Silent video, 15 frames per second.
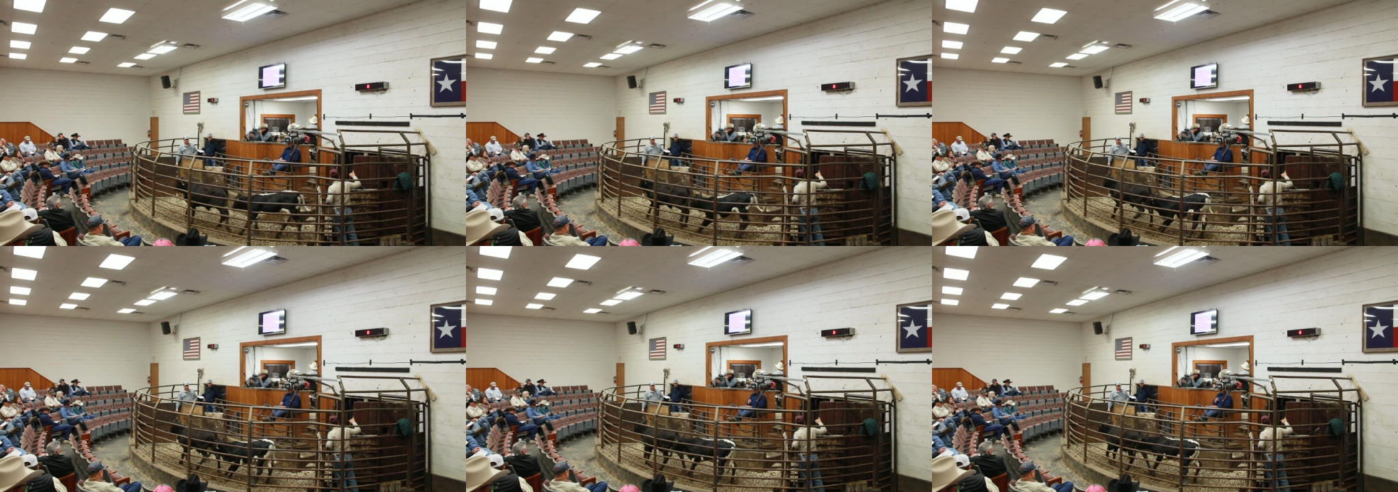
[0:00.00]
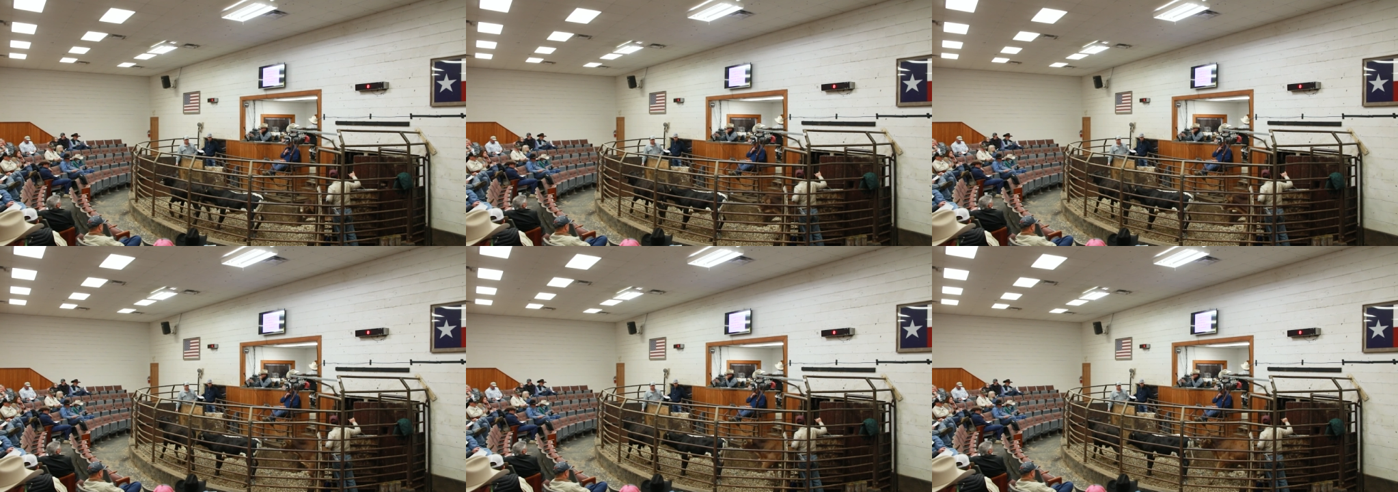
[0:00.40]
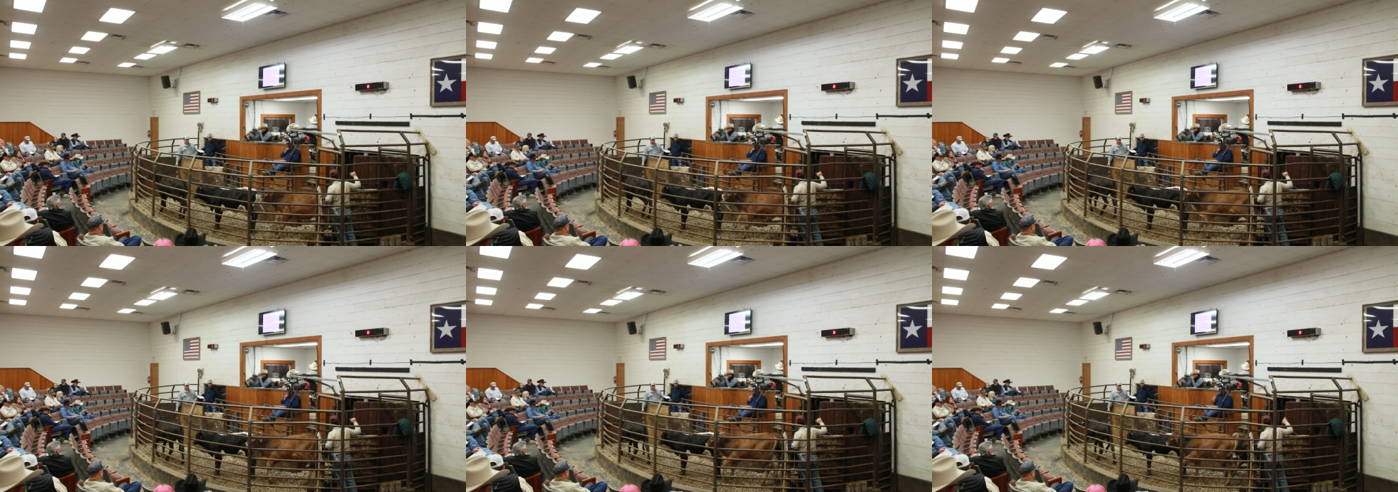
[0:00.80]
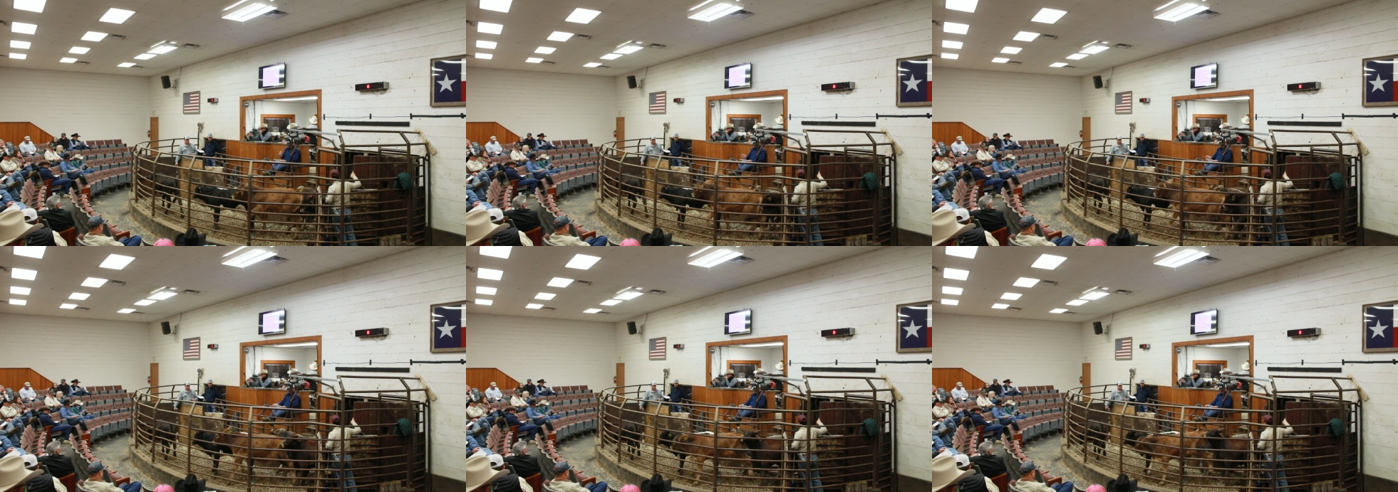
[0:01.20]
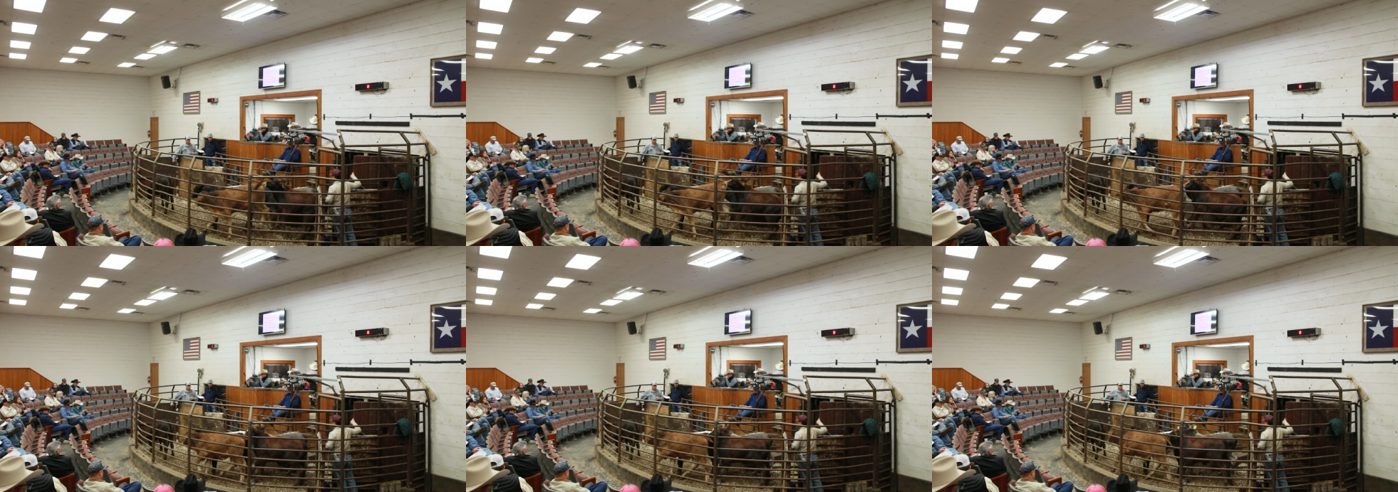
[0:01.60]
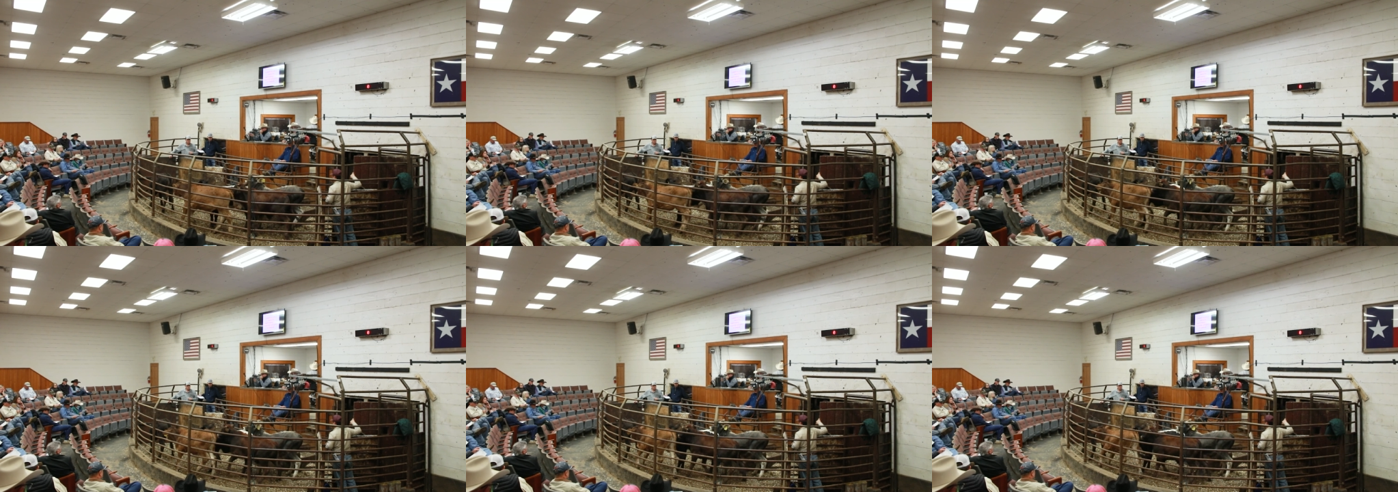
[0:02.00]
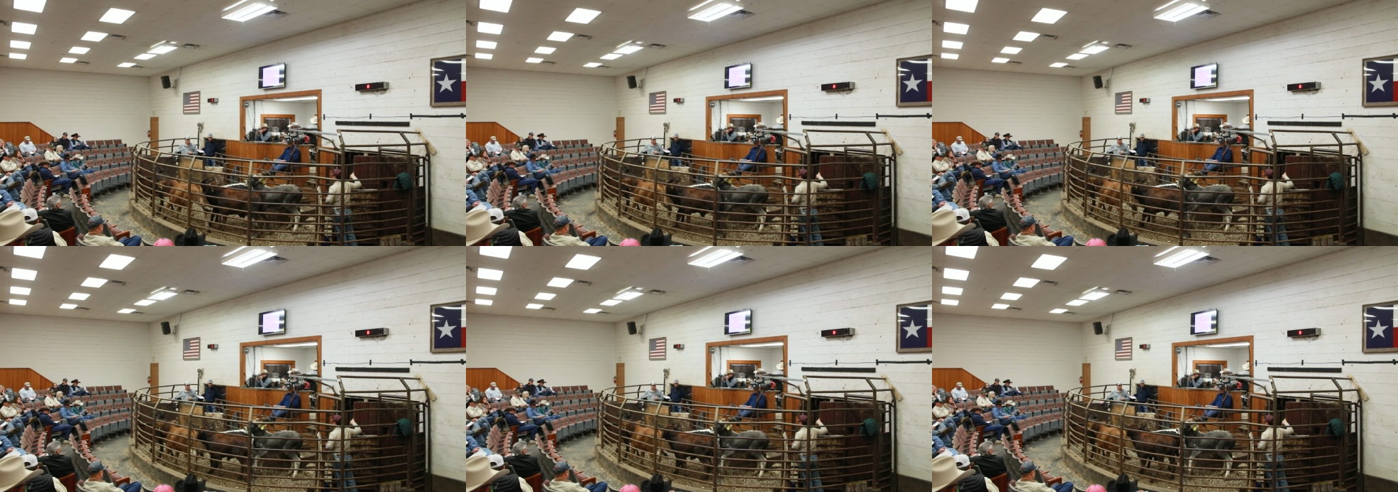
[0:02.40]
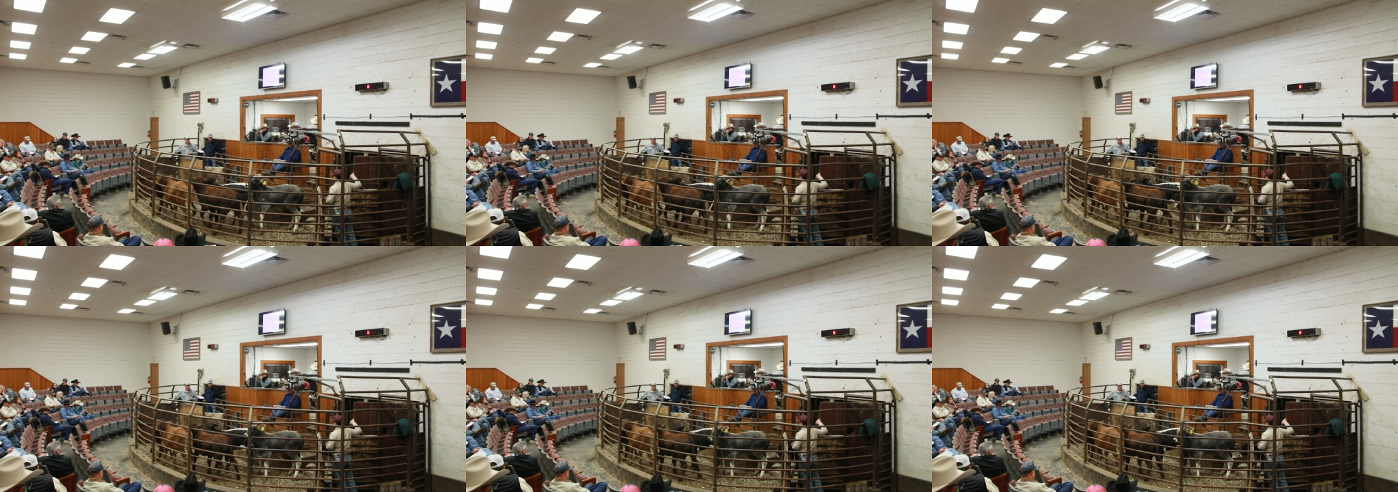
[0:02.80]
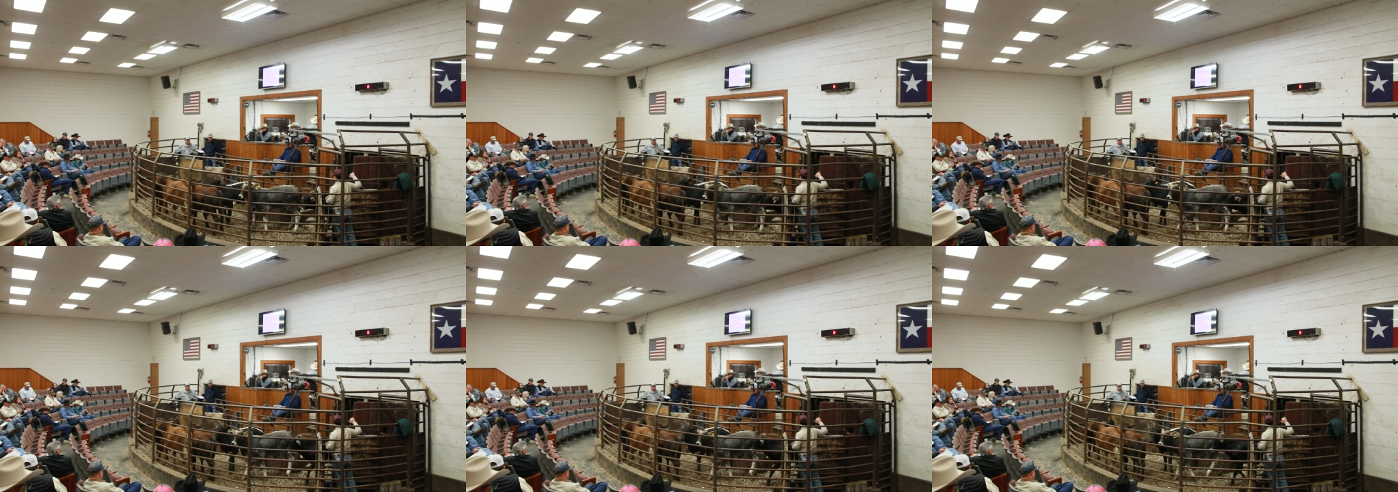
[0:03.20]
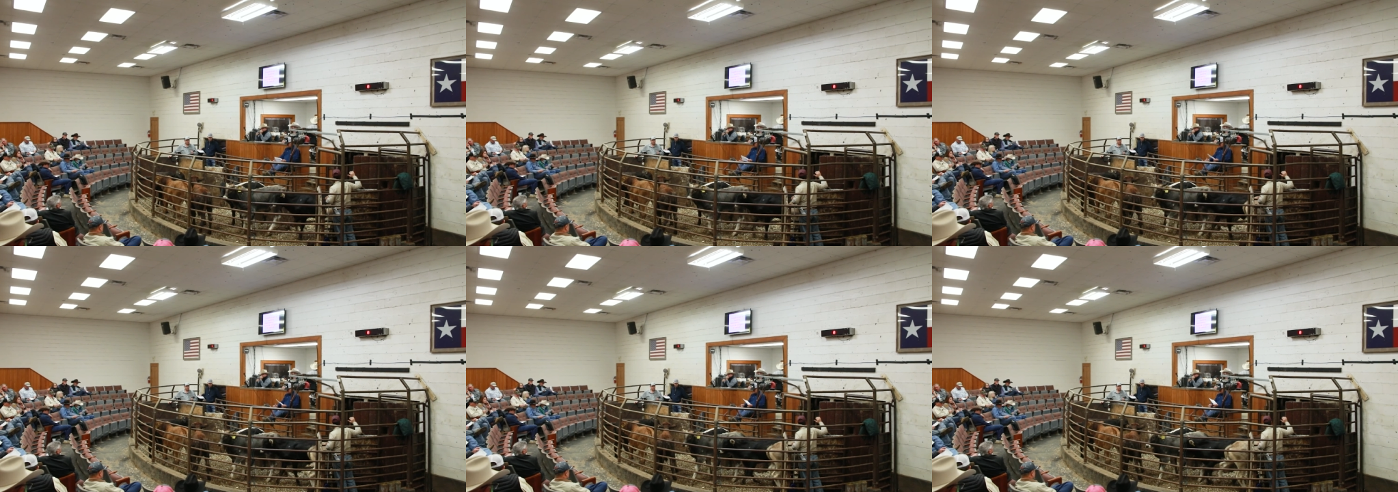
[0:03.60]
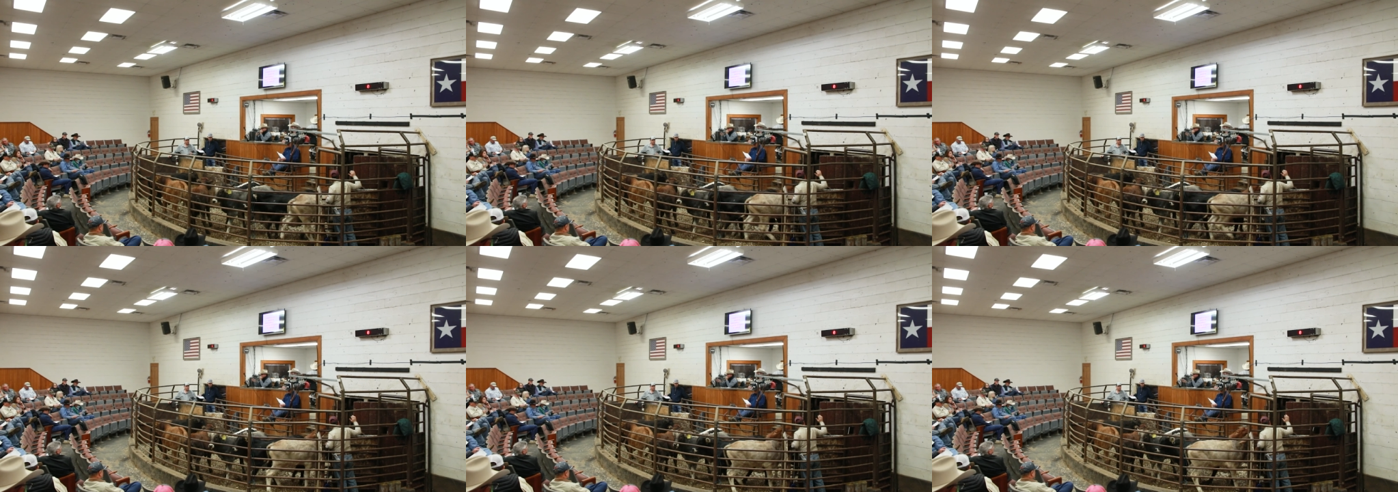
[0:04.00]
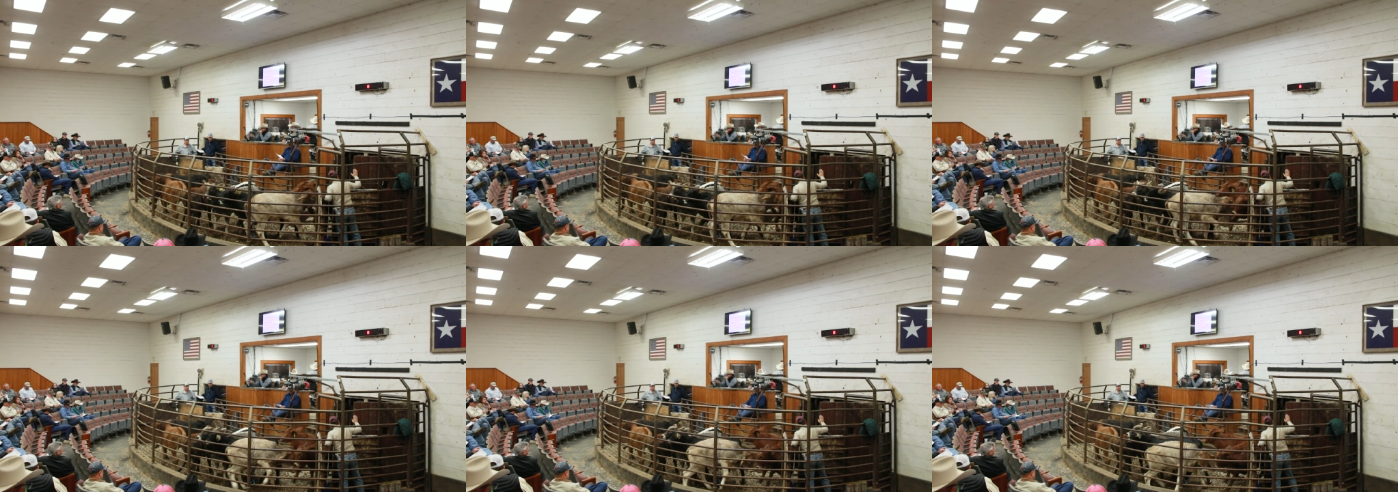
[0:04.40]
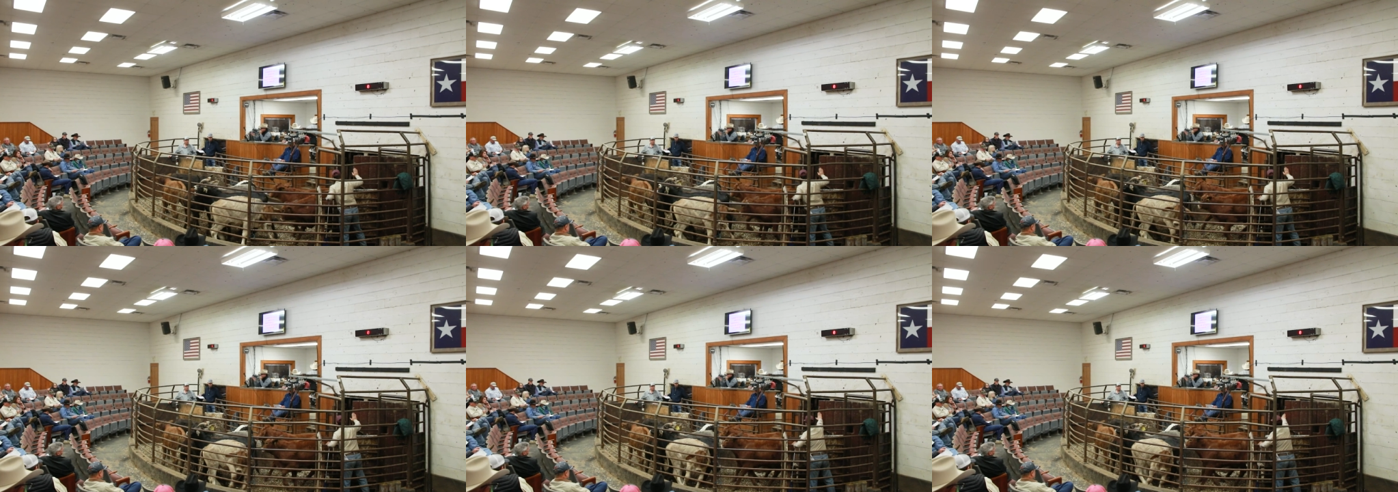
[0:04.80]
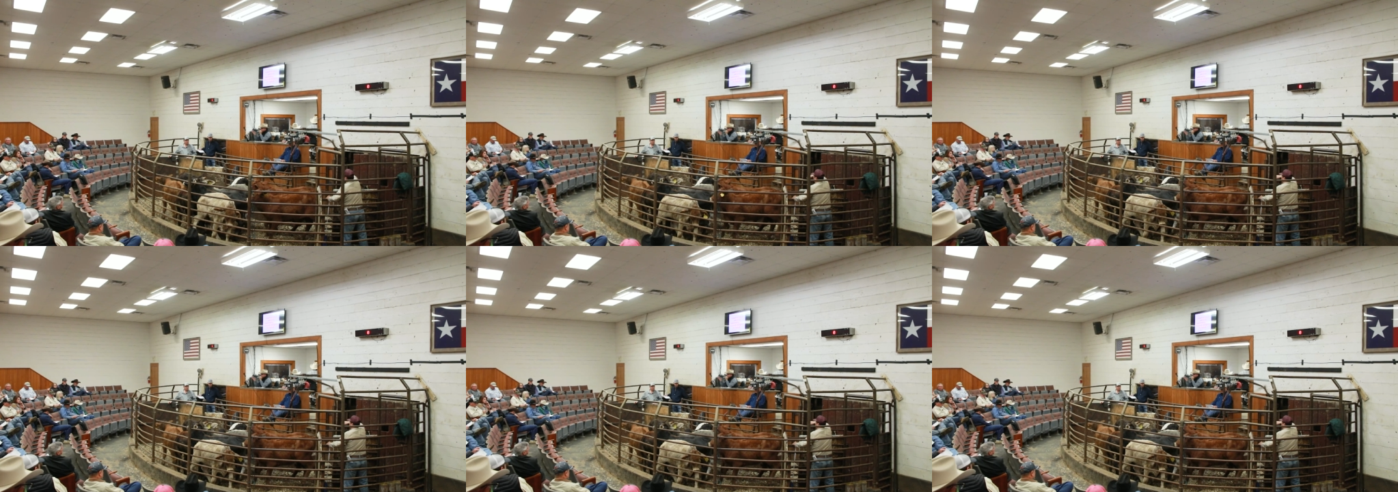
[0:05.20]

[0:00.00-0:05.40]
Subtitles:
No face is visible, so there are no lips to read.